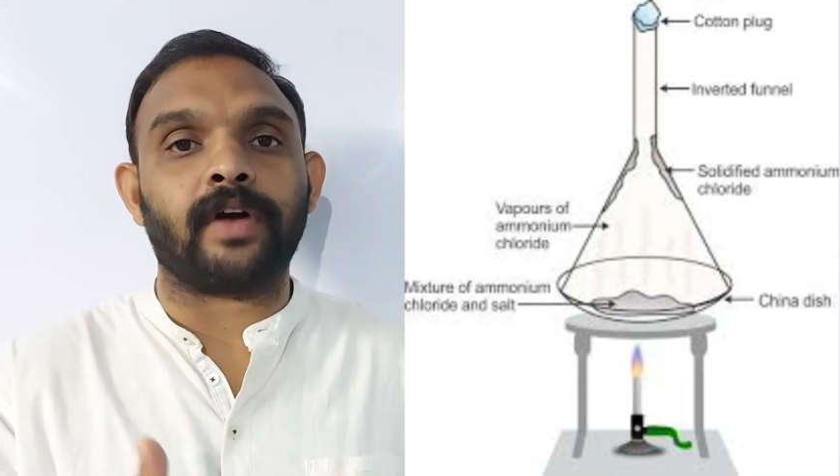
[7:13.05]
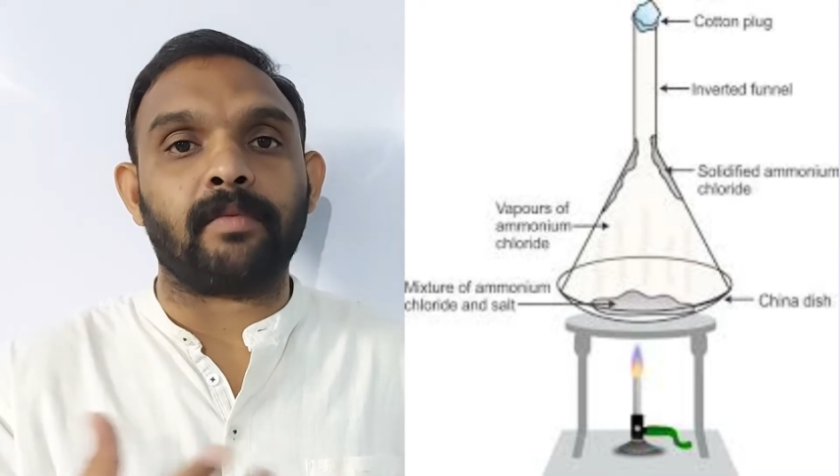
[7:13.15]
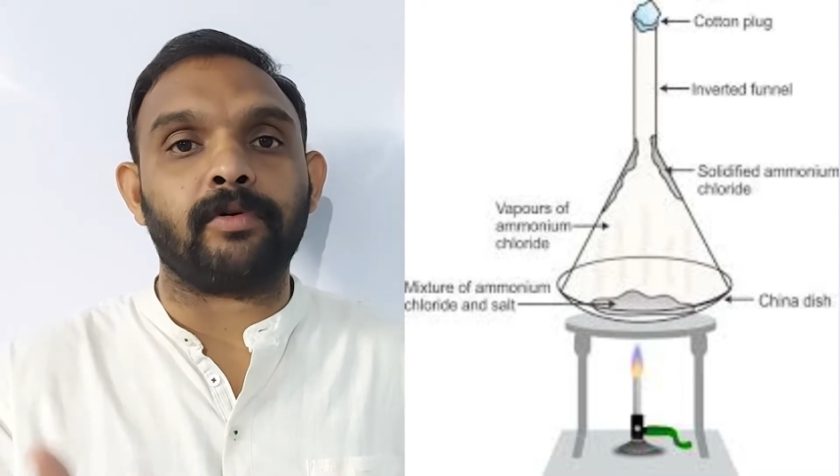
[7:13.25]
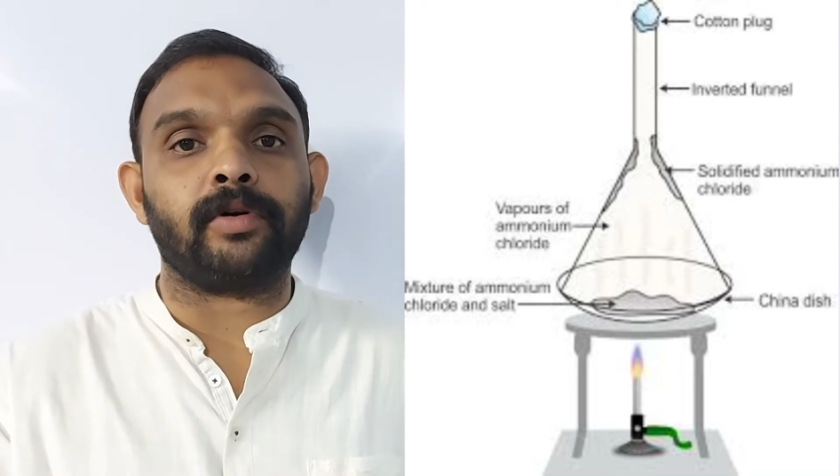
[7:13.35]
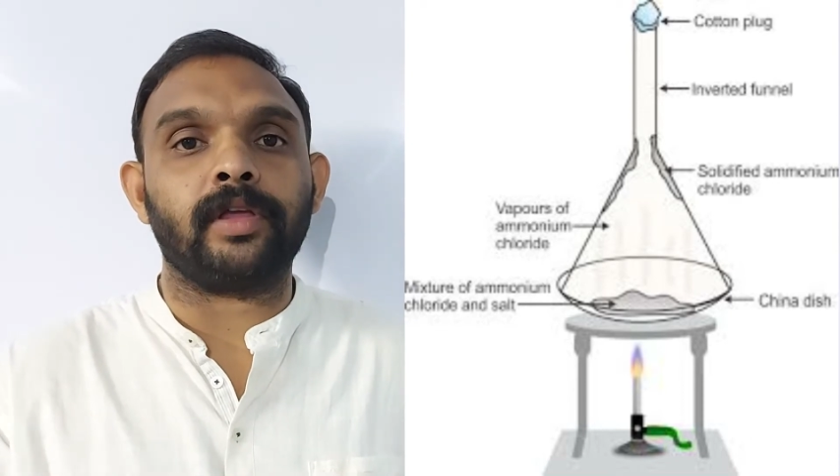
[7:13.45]

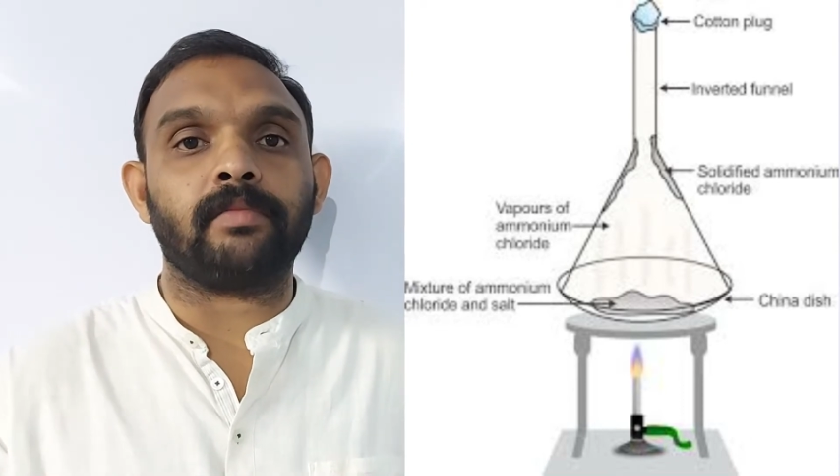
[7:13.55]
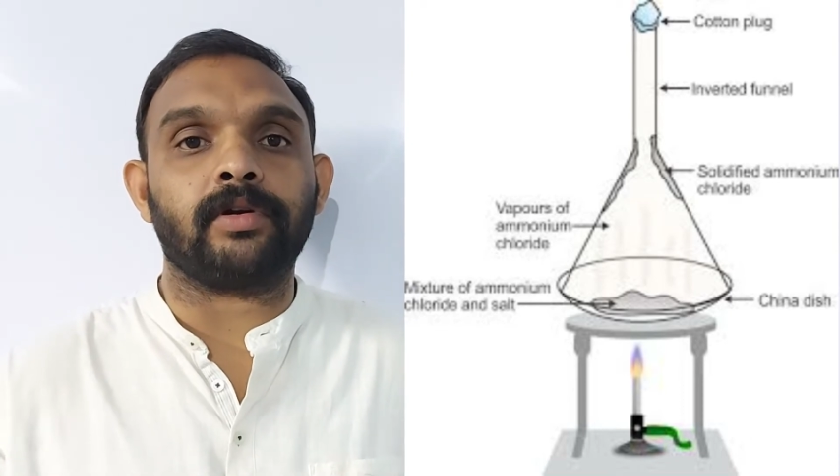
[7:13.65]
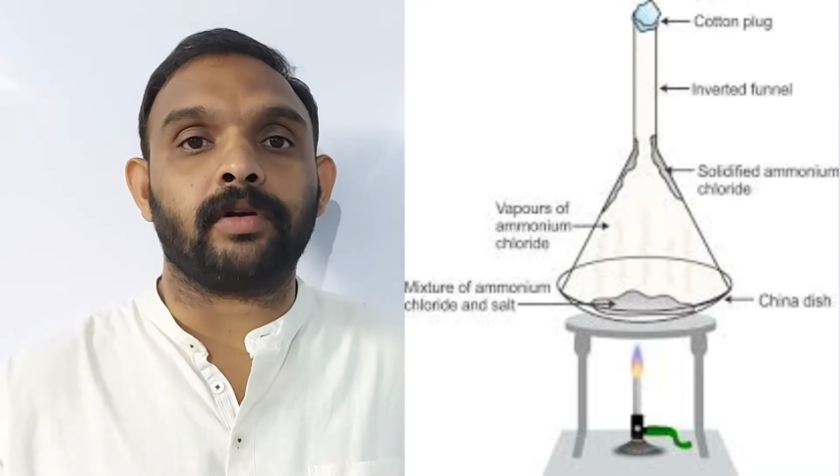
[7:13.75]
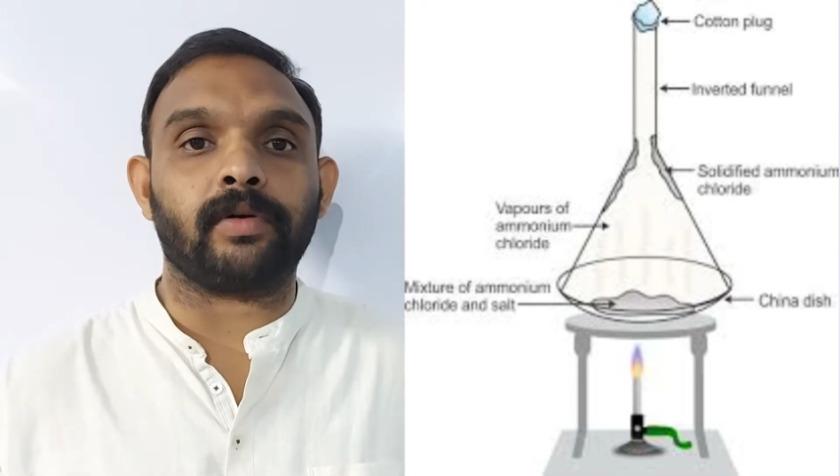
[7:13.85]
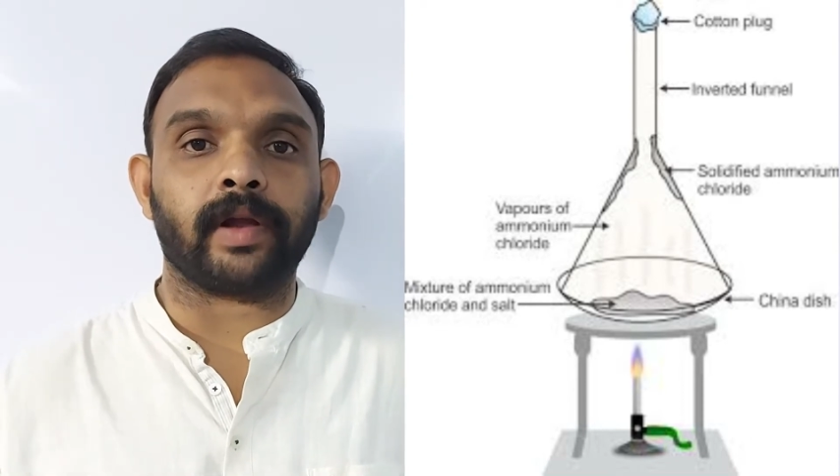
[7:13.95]
ammonium
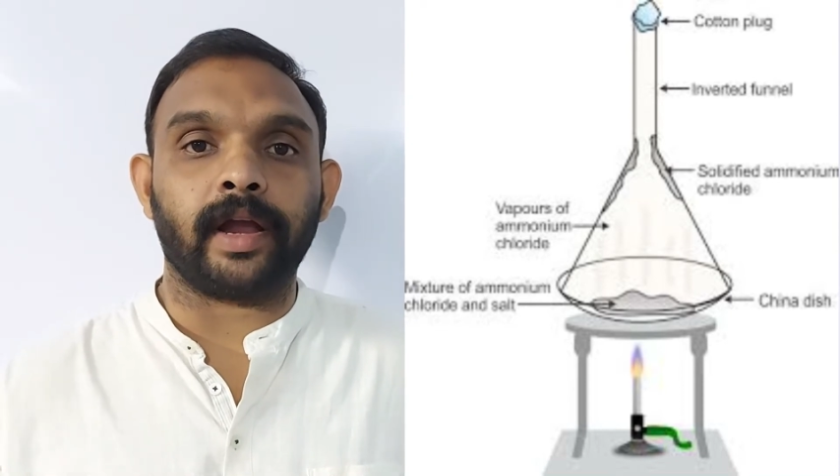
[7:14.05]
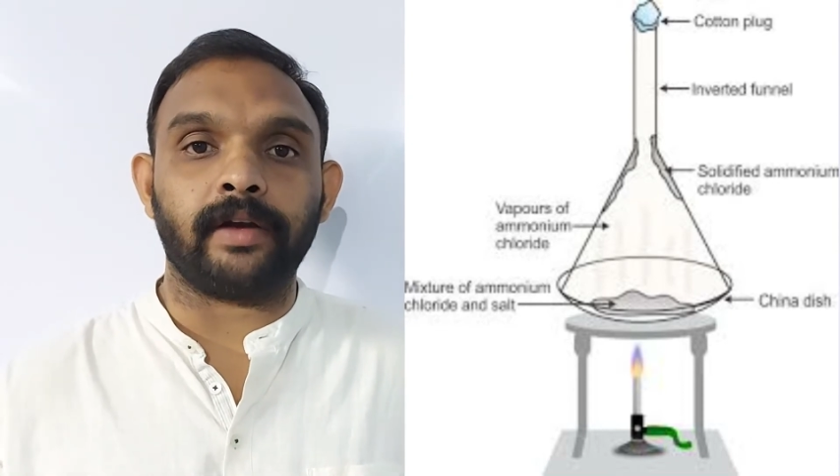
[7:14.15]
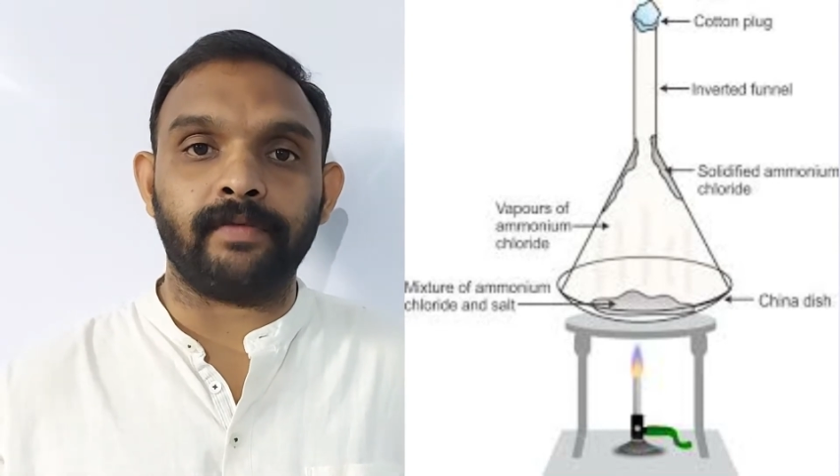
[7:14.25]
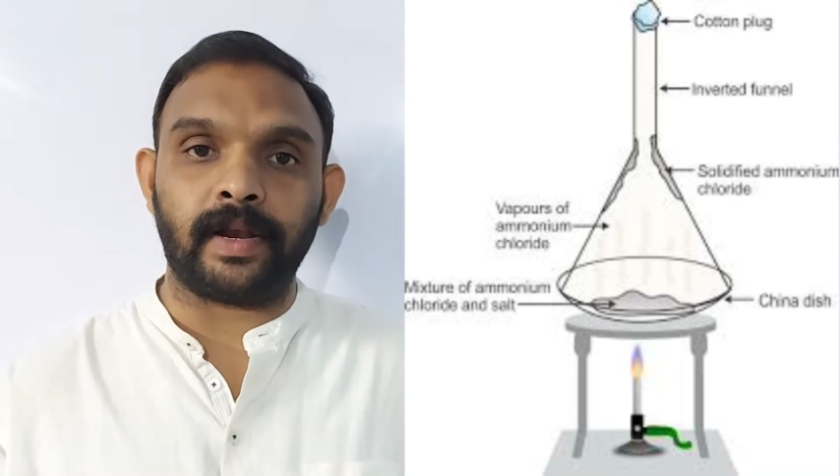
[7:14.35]
chloride